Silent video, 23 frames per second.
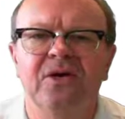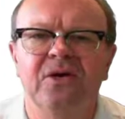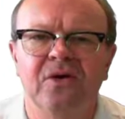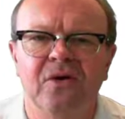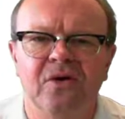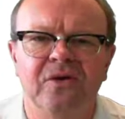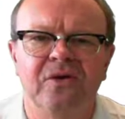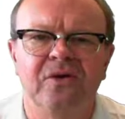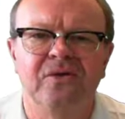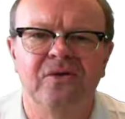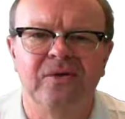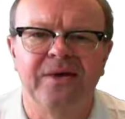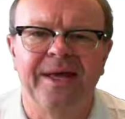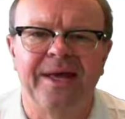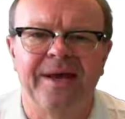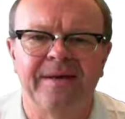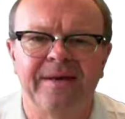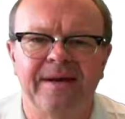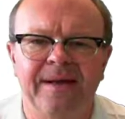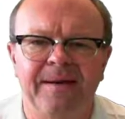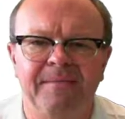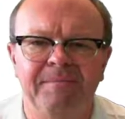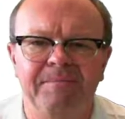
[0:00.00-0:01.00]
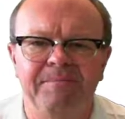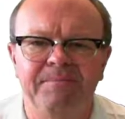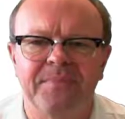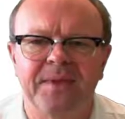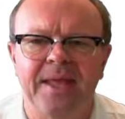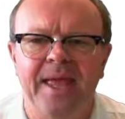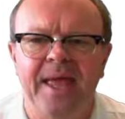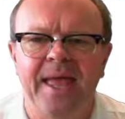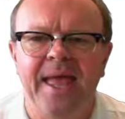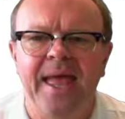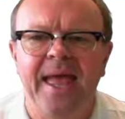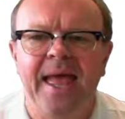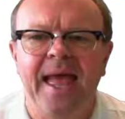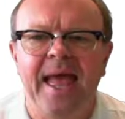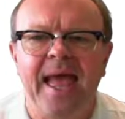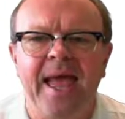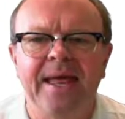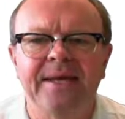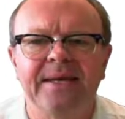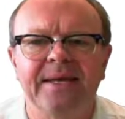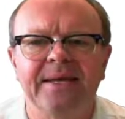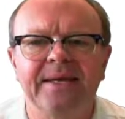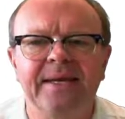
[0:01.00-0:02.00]
Not a good outcome.
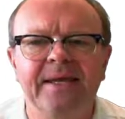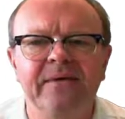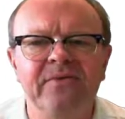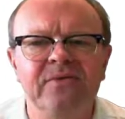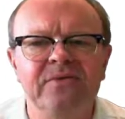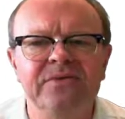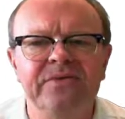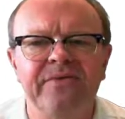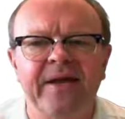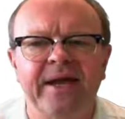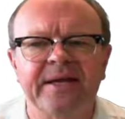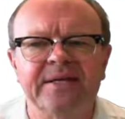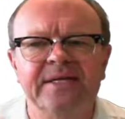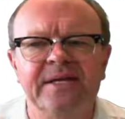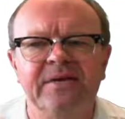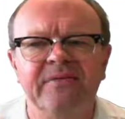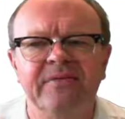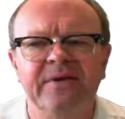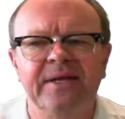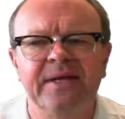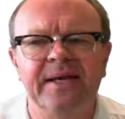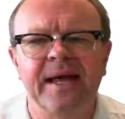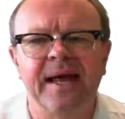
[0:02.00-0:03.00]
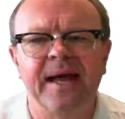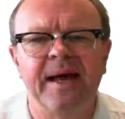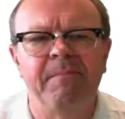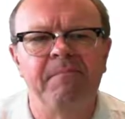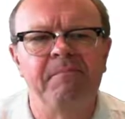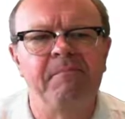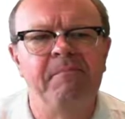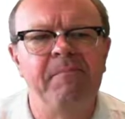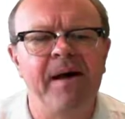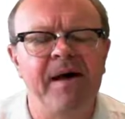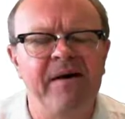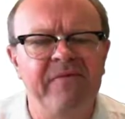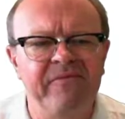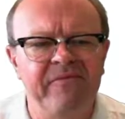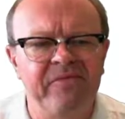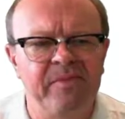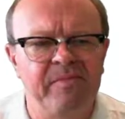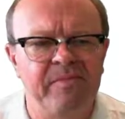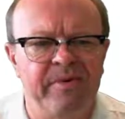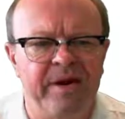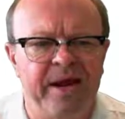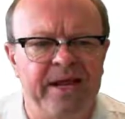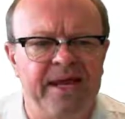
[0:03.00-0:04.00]
and at levels of activity above
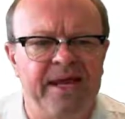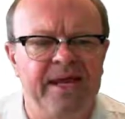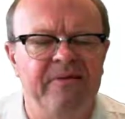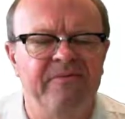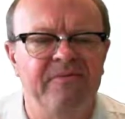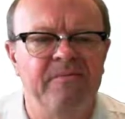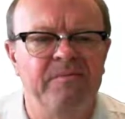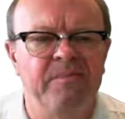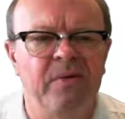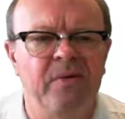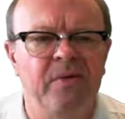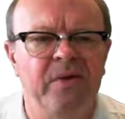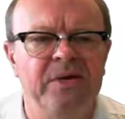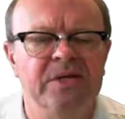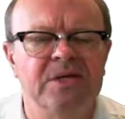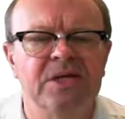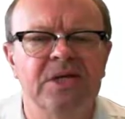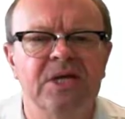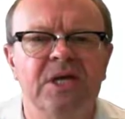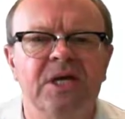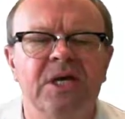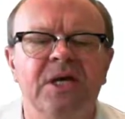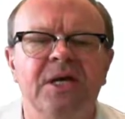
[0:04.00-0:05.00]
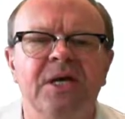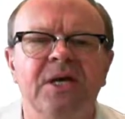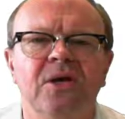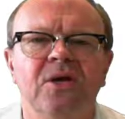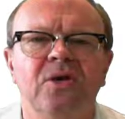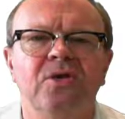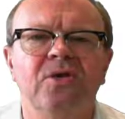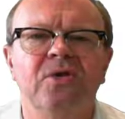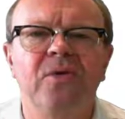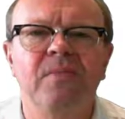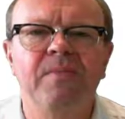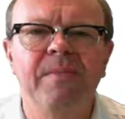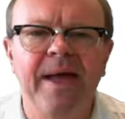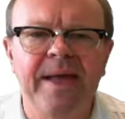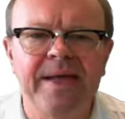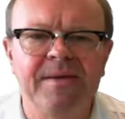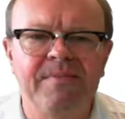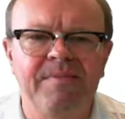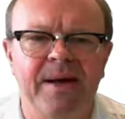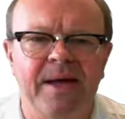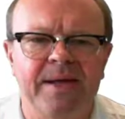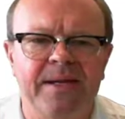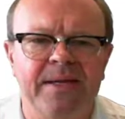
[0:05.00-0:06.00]
the break-even point, you
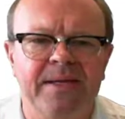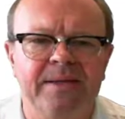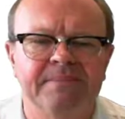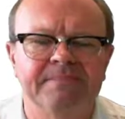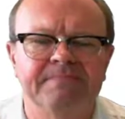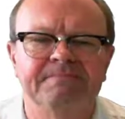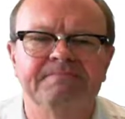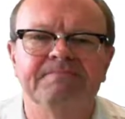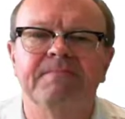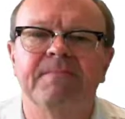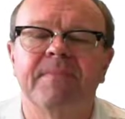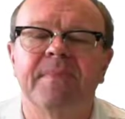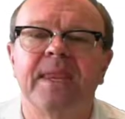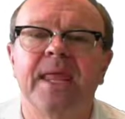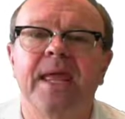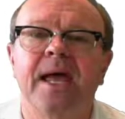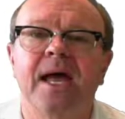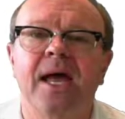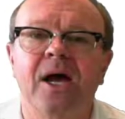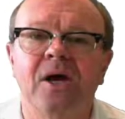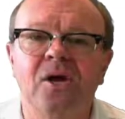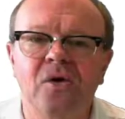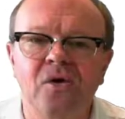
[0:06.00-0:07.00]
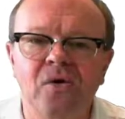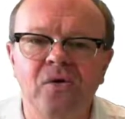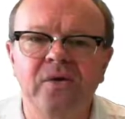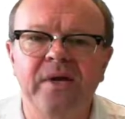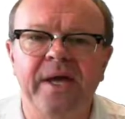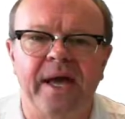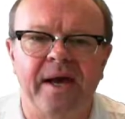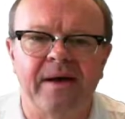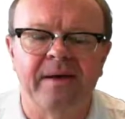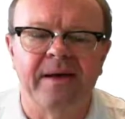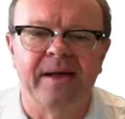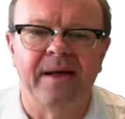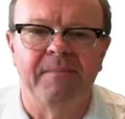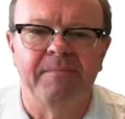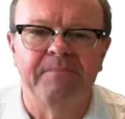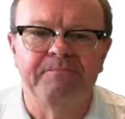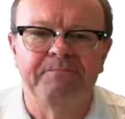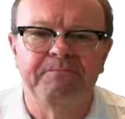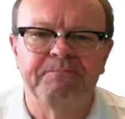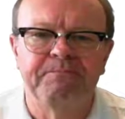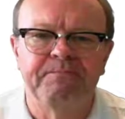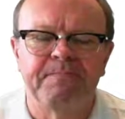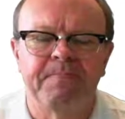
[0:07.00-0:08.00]
make money, a good outcome.
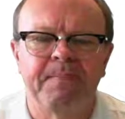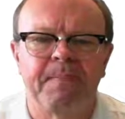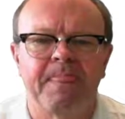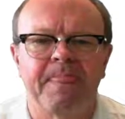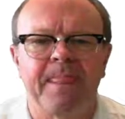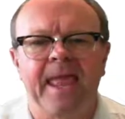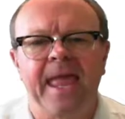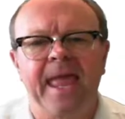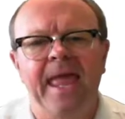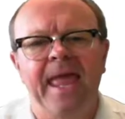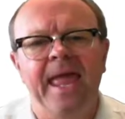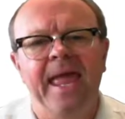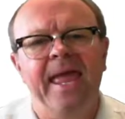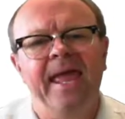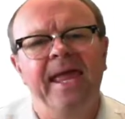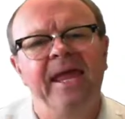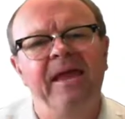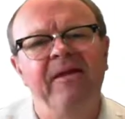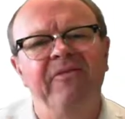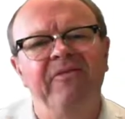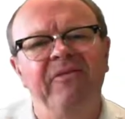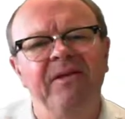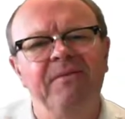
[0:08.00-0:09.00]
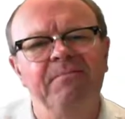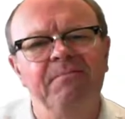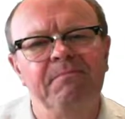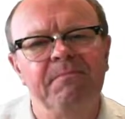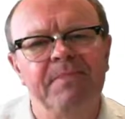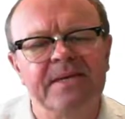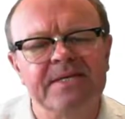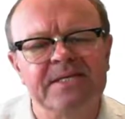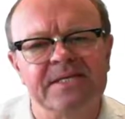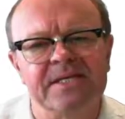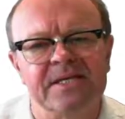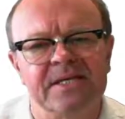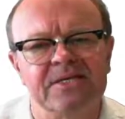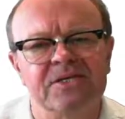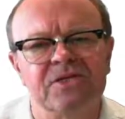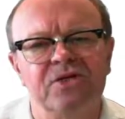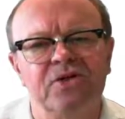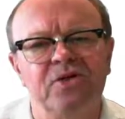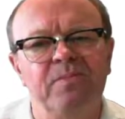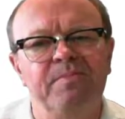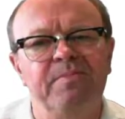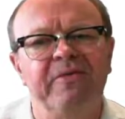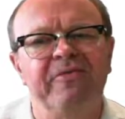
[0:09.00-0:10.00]
If in
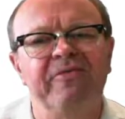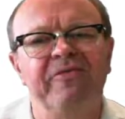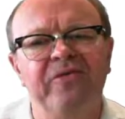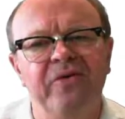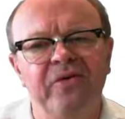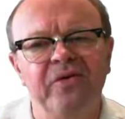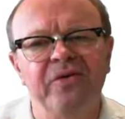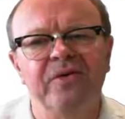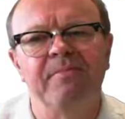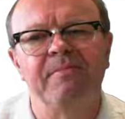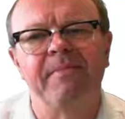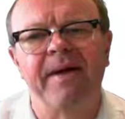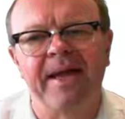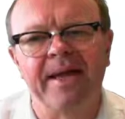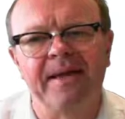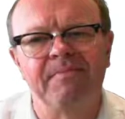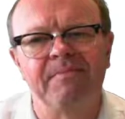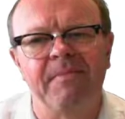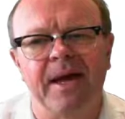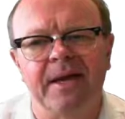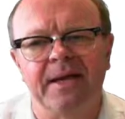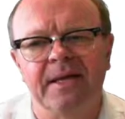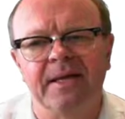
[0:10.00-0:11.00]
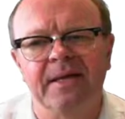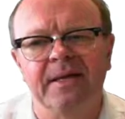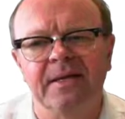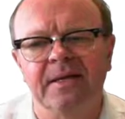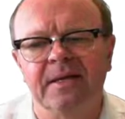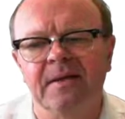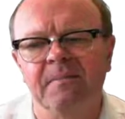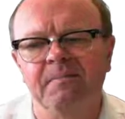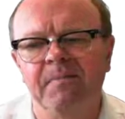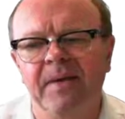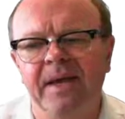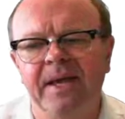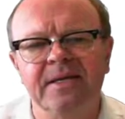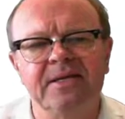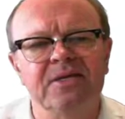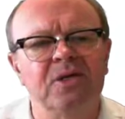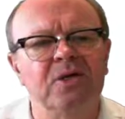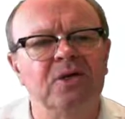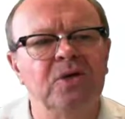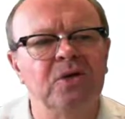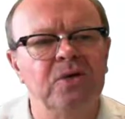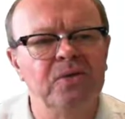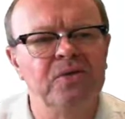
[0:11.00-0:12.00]
business you prefer to make money compared
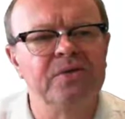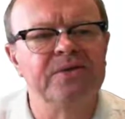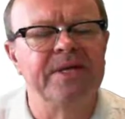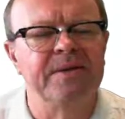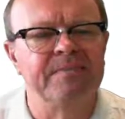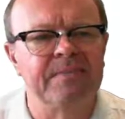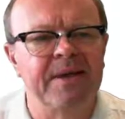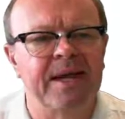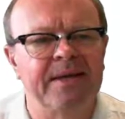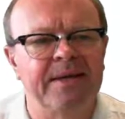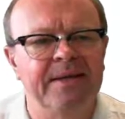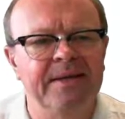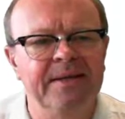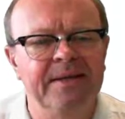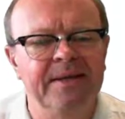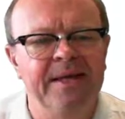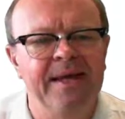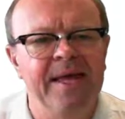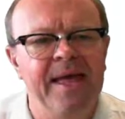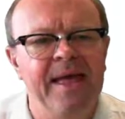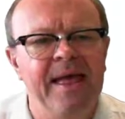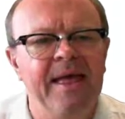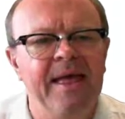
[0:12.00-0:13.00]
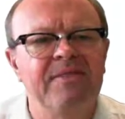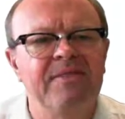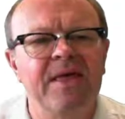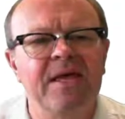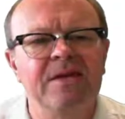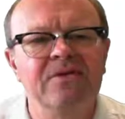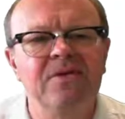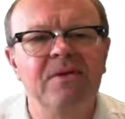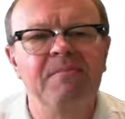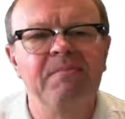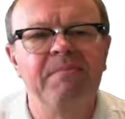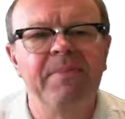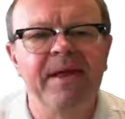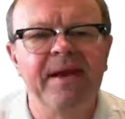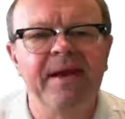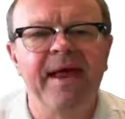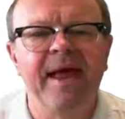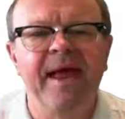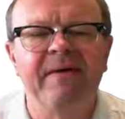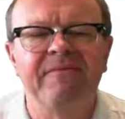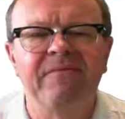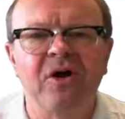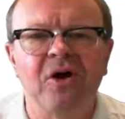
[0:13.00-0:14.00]
to losing money, then you
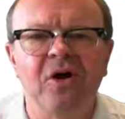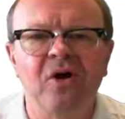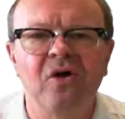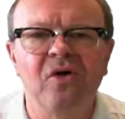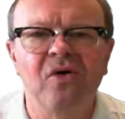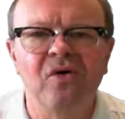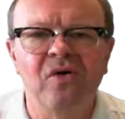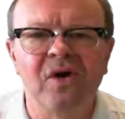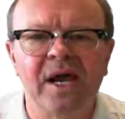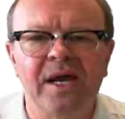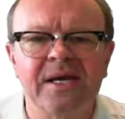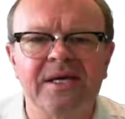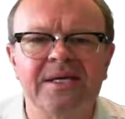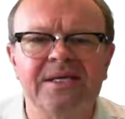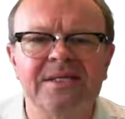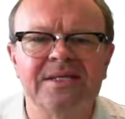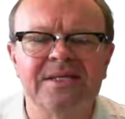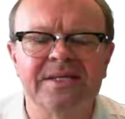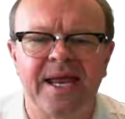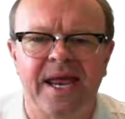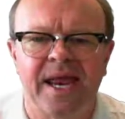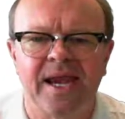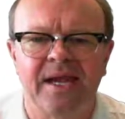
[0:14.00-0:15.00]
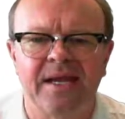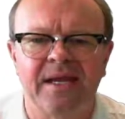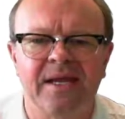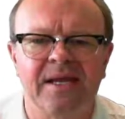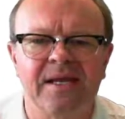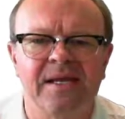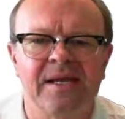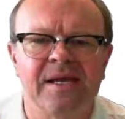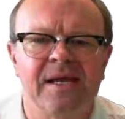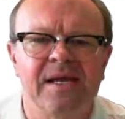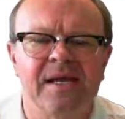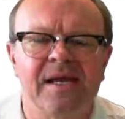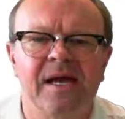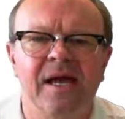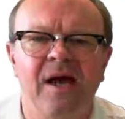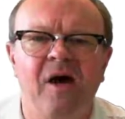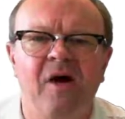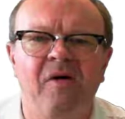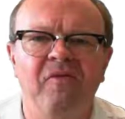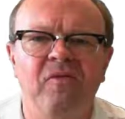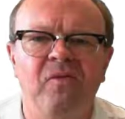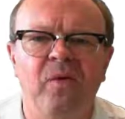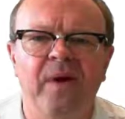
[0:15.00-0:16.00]
better have a good understanding
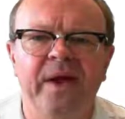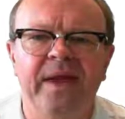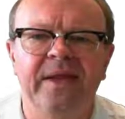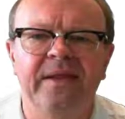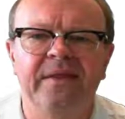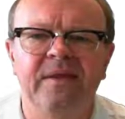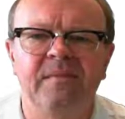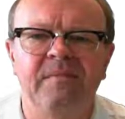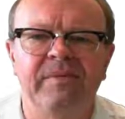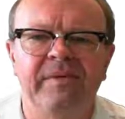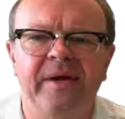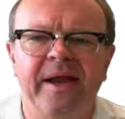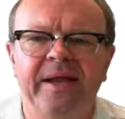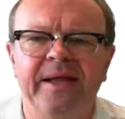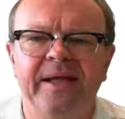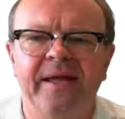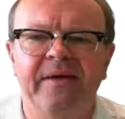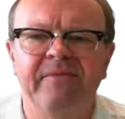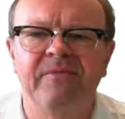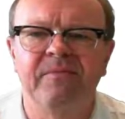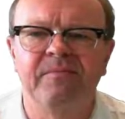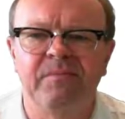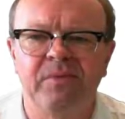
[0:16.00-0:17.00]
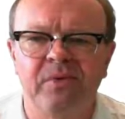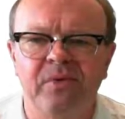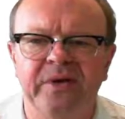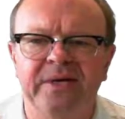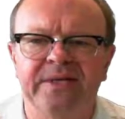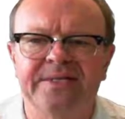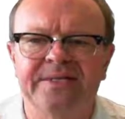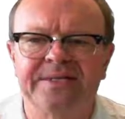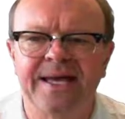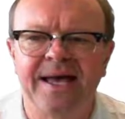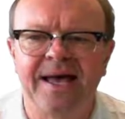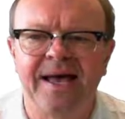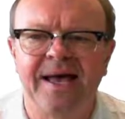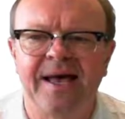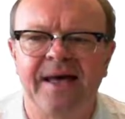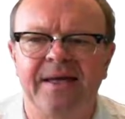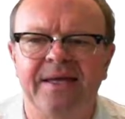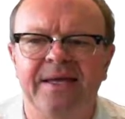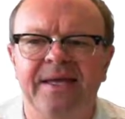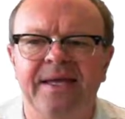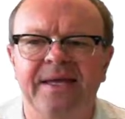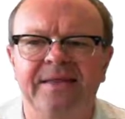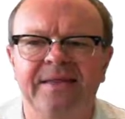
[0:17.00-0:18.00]
of where the break-even points
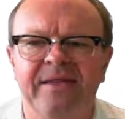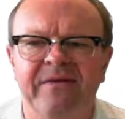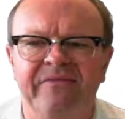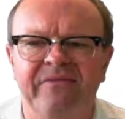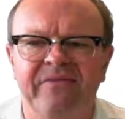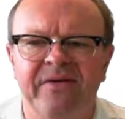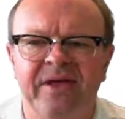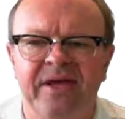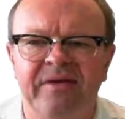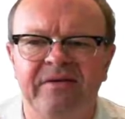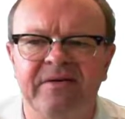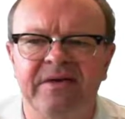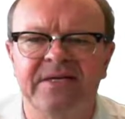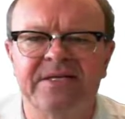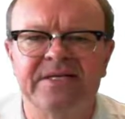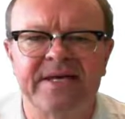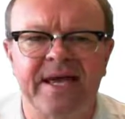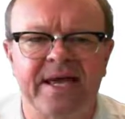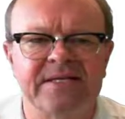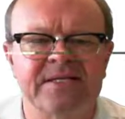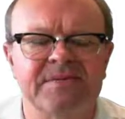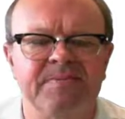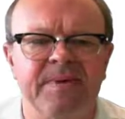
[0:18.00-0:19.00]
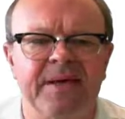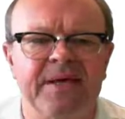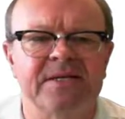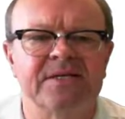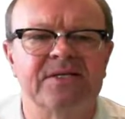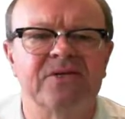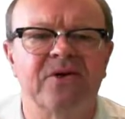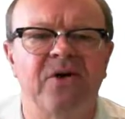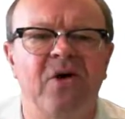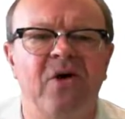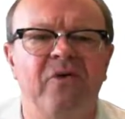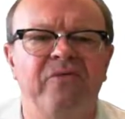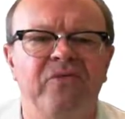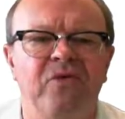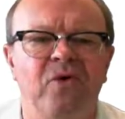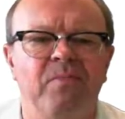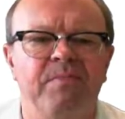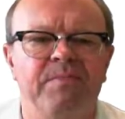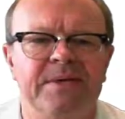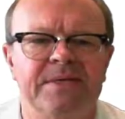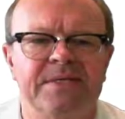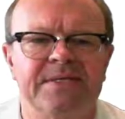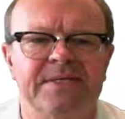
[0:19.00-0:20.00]
are in the various aspects of
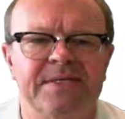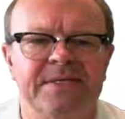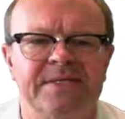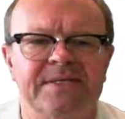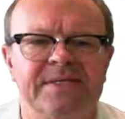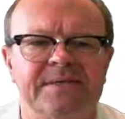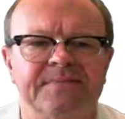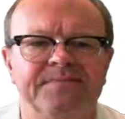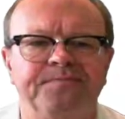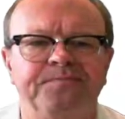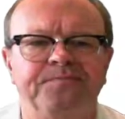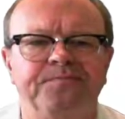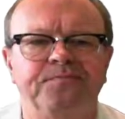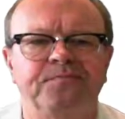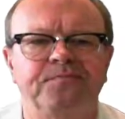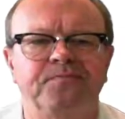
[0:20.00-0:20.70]
your business.